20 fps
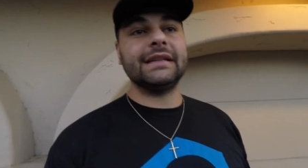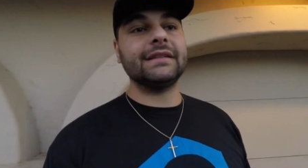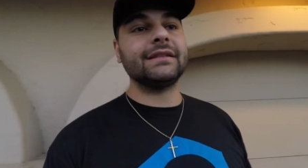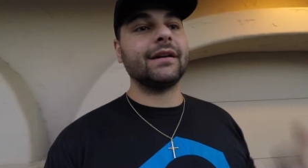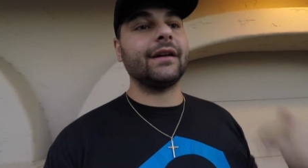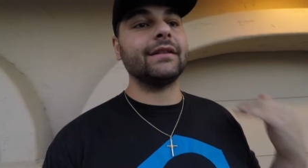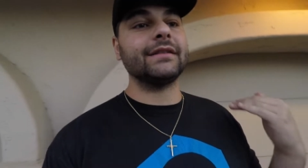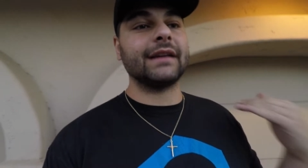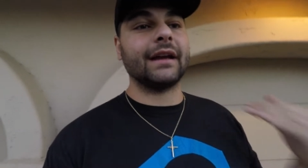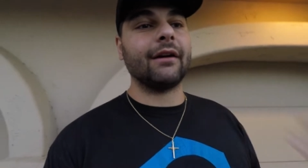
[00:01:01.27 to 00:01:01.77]
So I
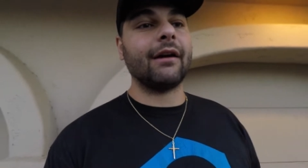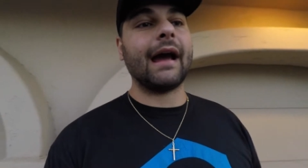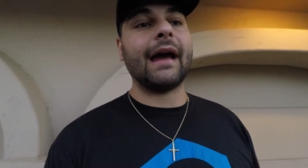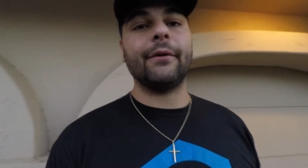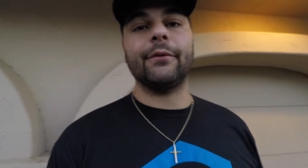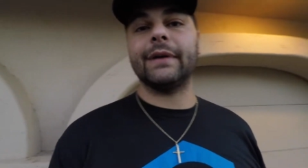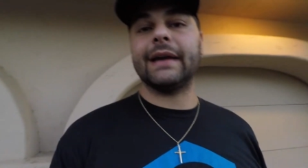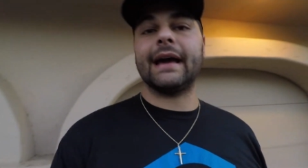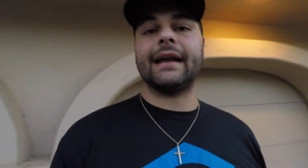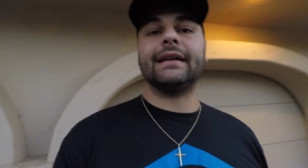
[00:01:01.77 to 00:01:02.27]
was like, all right,
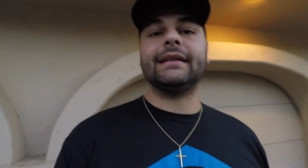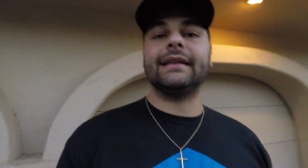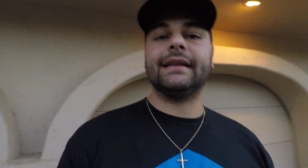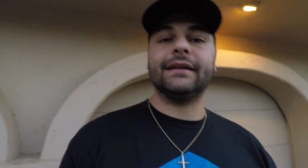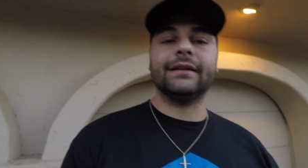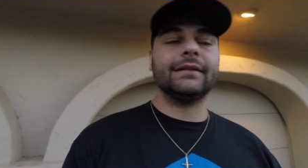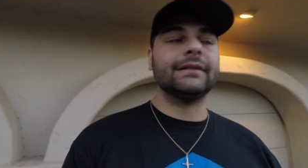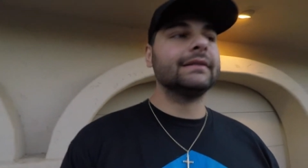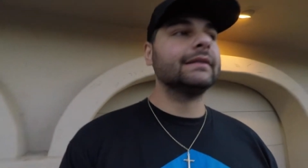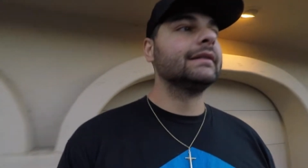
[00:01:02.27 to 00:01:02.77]
we got a
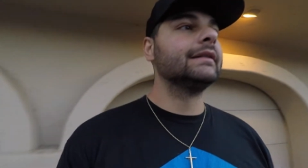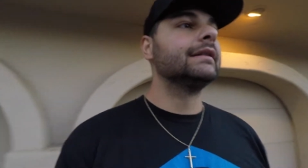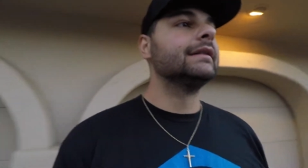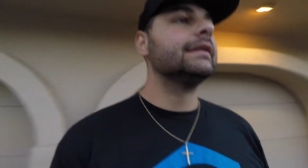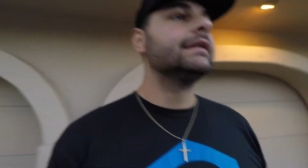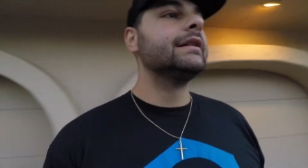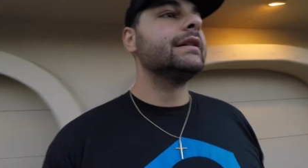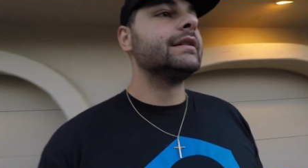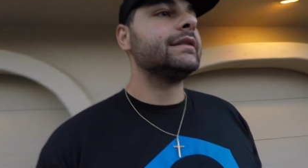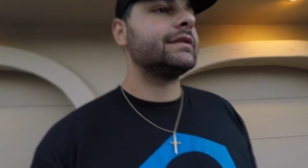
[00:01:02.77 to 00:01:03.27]
deal.
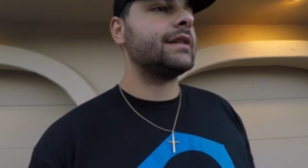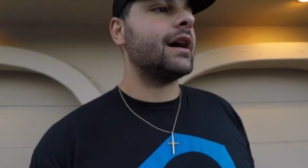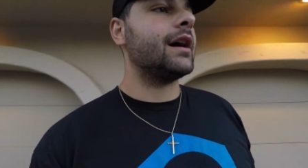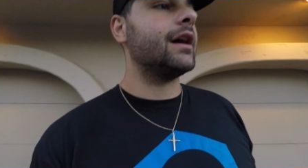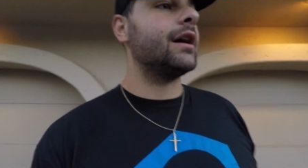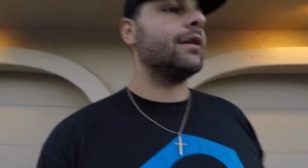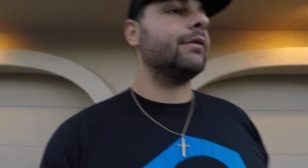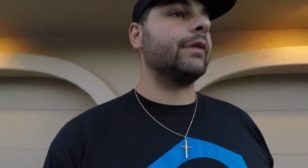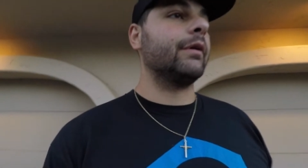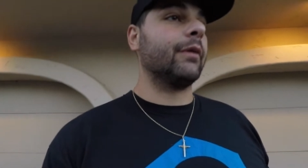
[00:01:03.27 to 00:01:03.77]

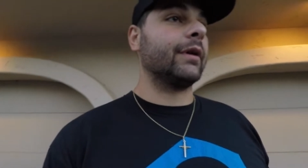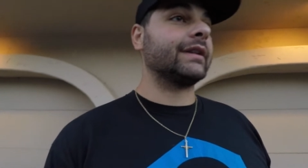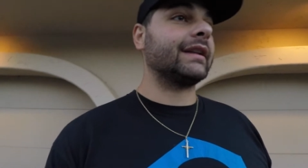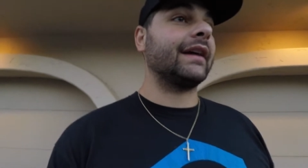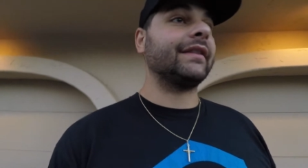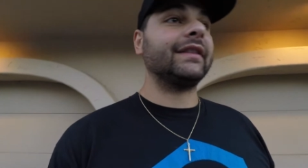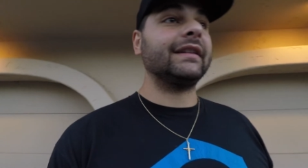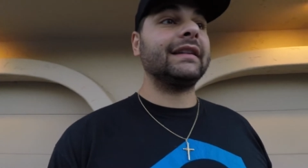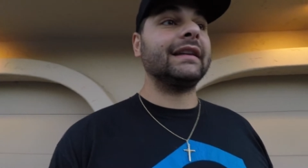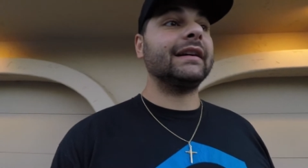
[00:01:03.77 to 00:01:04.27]
So we worked out
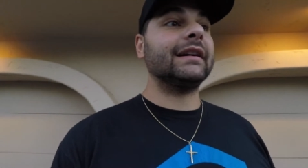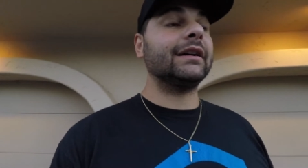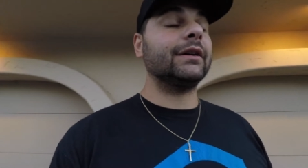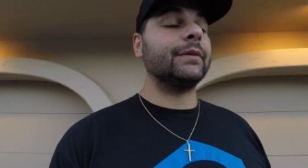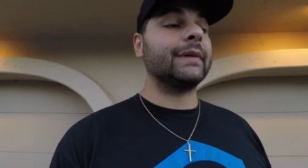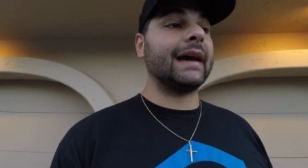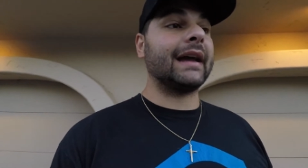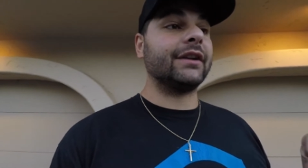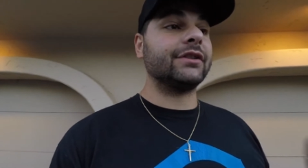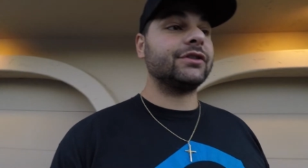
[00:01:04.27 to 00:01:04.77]
the deal.
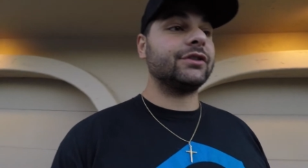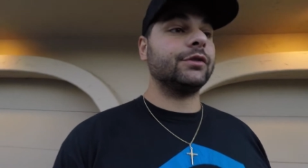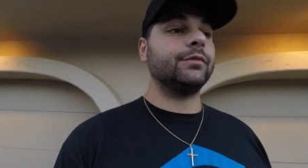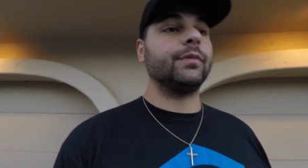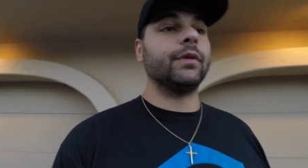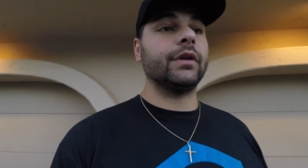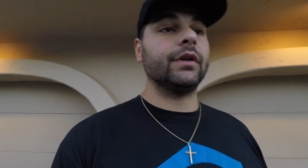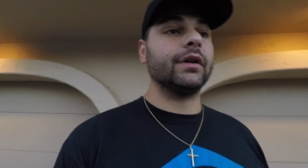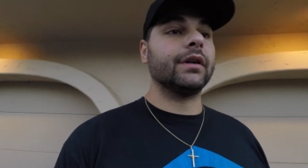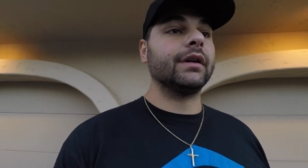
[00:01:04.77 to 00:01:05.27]
We got a
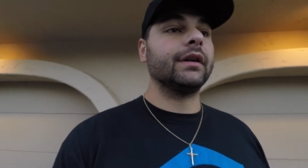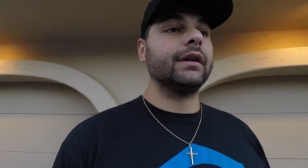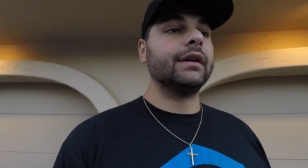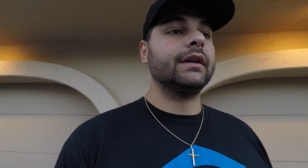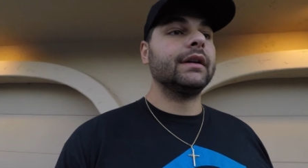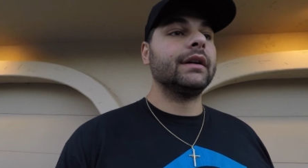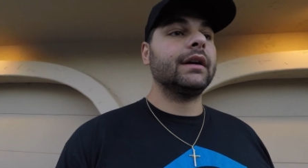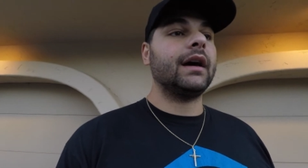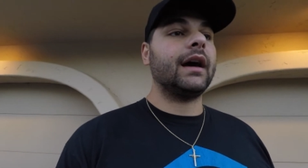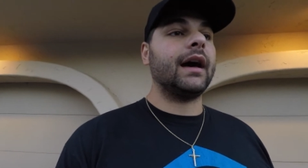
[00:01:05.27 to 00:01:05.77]
super,
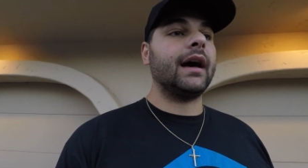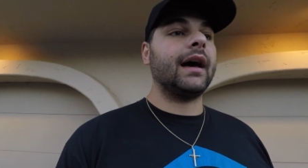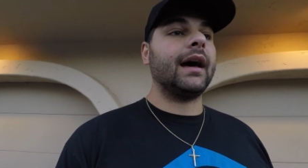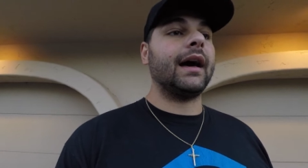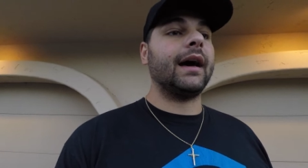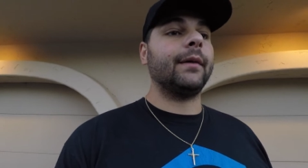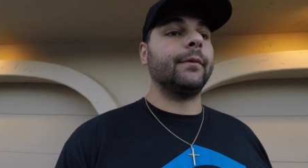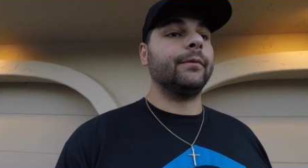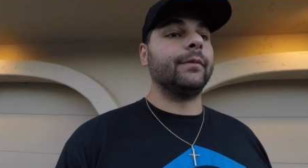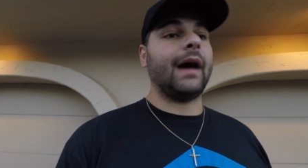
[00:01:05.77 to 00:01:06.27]

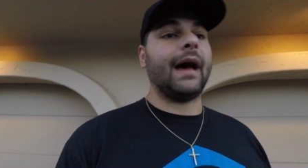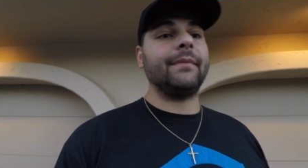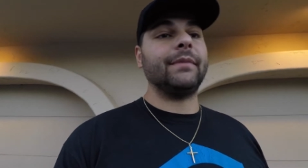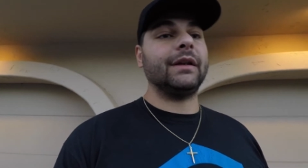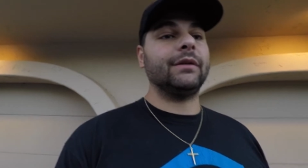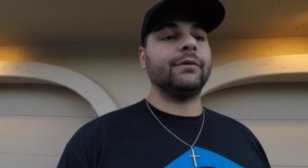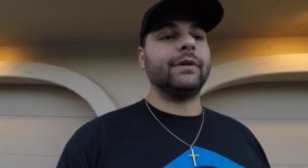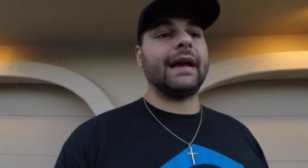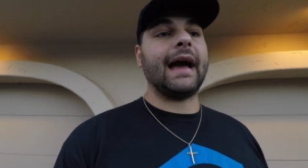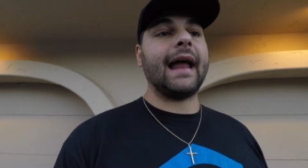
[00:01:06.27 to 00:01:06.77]
I
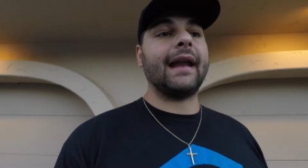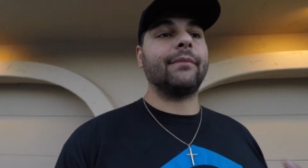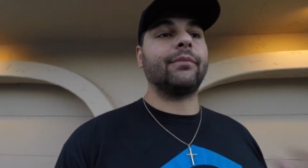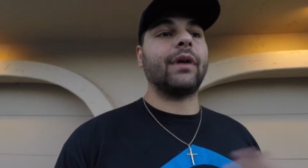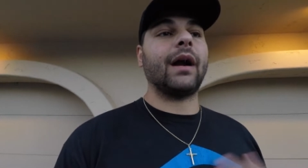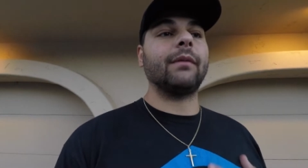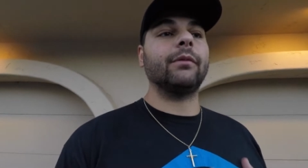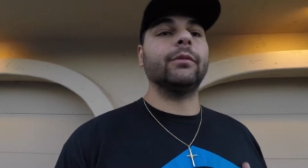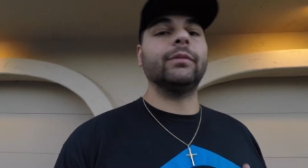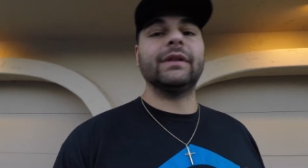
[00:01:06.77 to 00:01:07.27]
mean, we got it
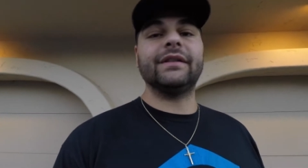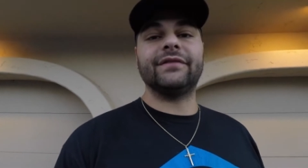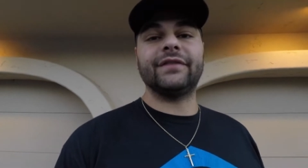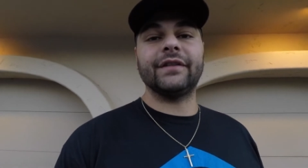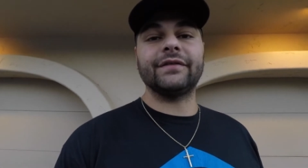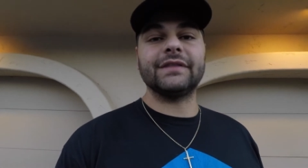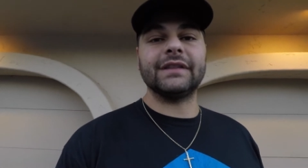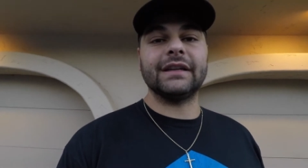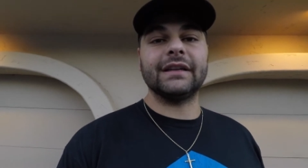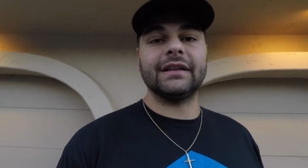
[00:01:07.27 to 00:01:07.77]
probably
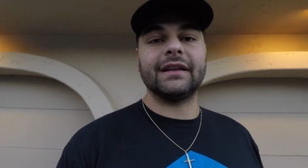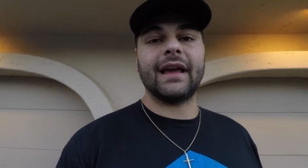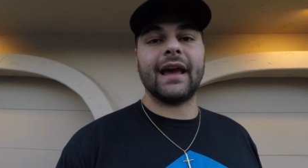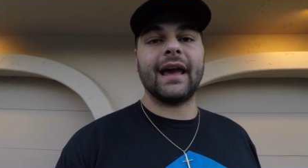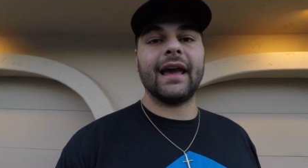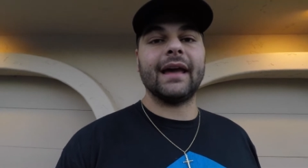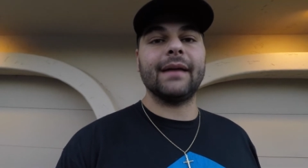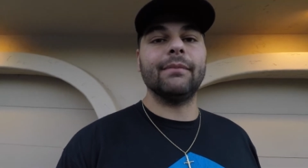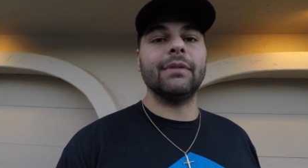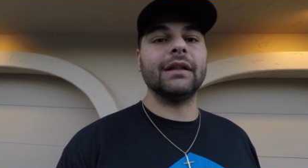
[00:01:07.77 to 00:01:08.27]

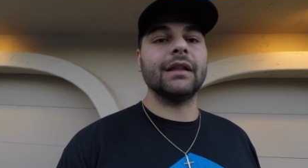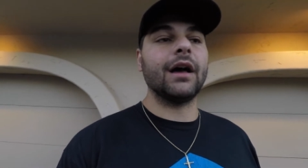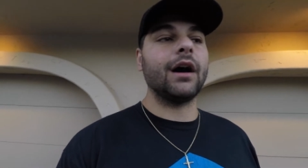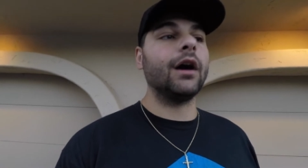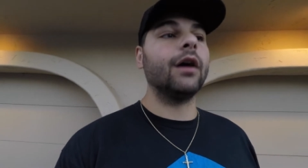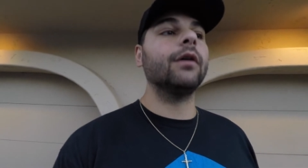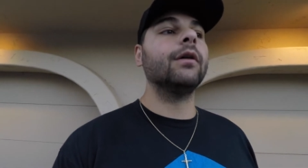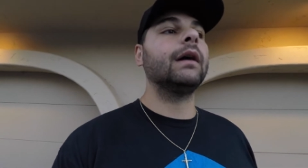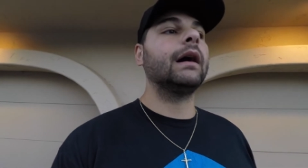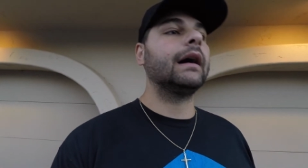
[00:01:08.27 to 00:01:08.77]
15K
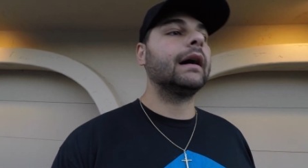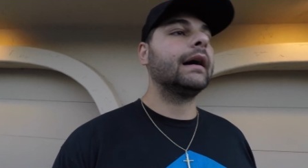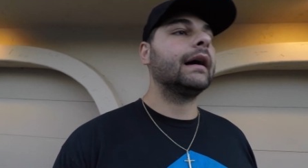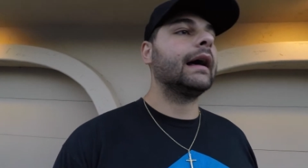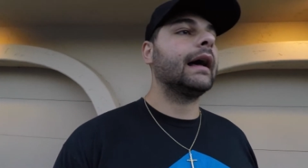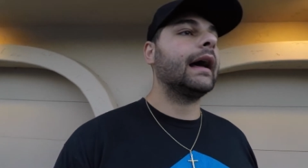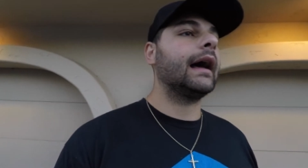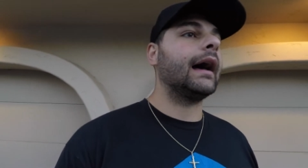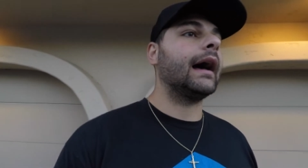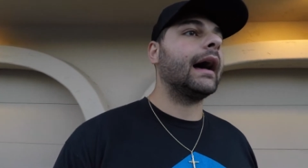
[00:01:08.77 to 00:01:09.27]
below
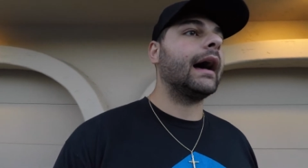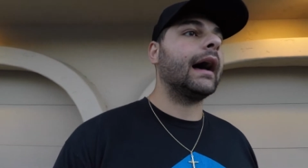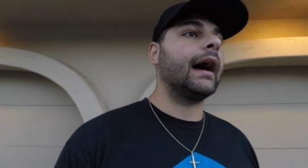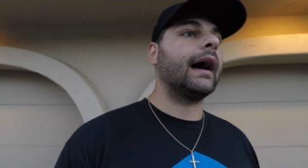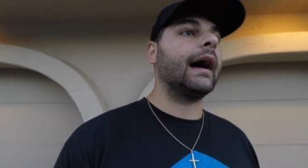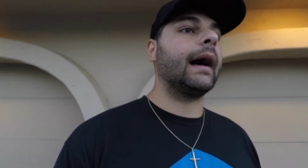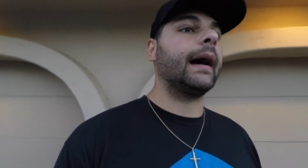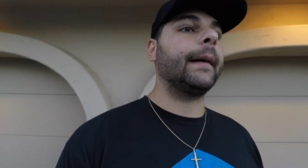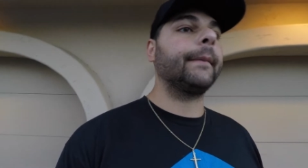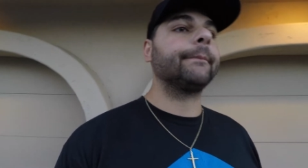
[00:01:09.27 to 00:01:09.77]

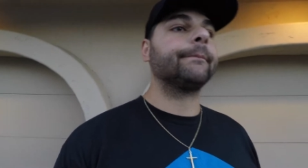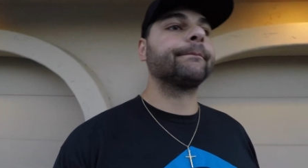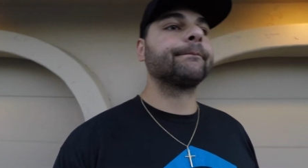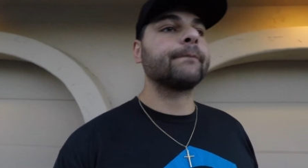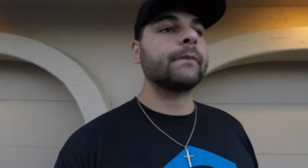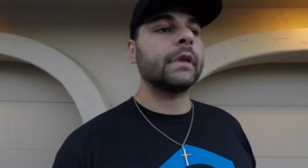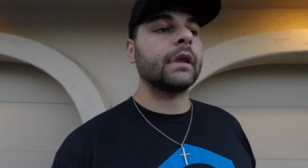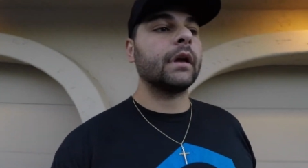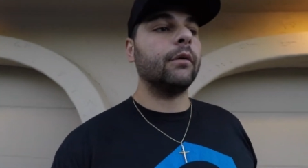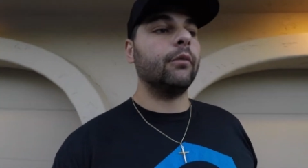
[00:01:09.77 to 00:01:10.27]

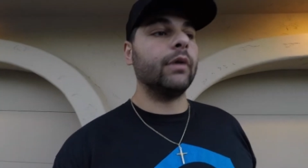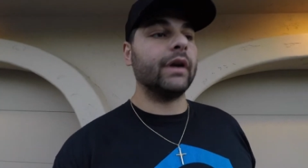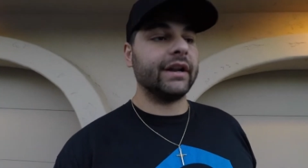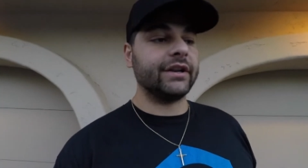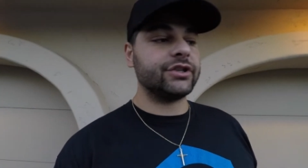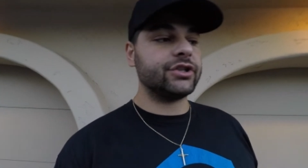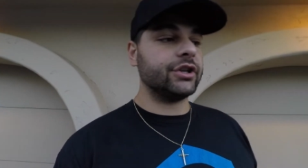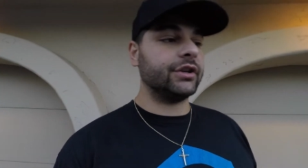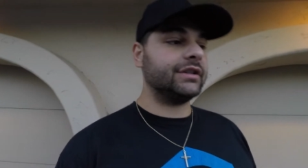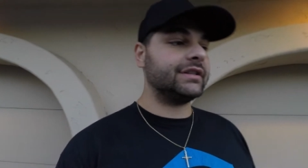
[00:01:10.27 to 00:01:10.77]
what it
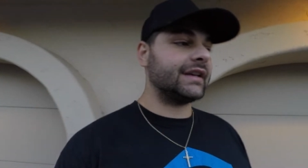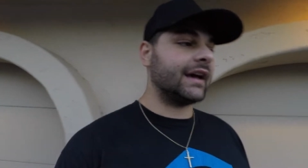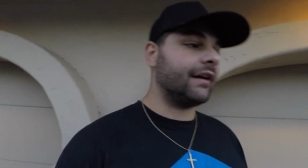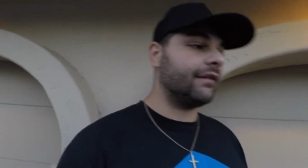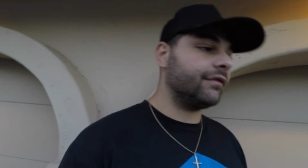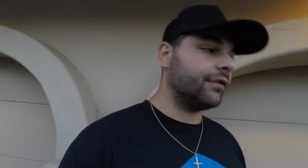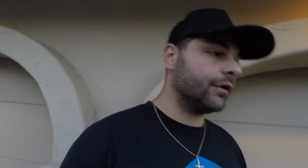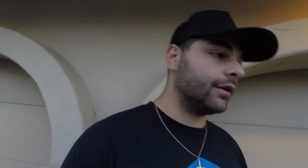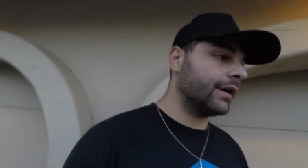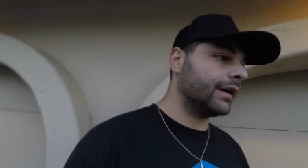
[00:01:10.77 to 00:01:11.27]
should sell
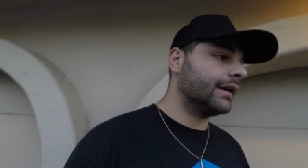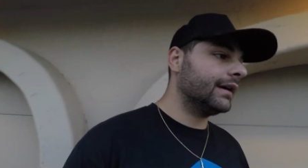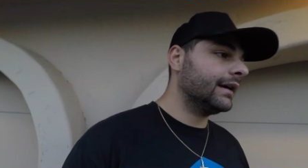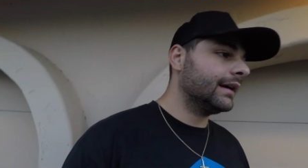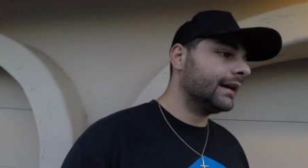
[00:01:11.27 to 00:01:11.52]
for.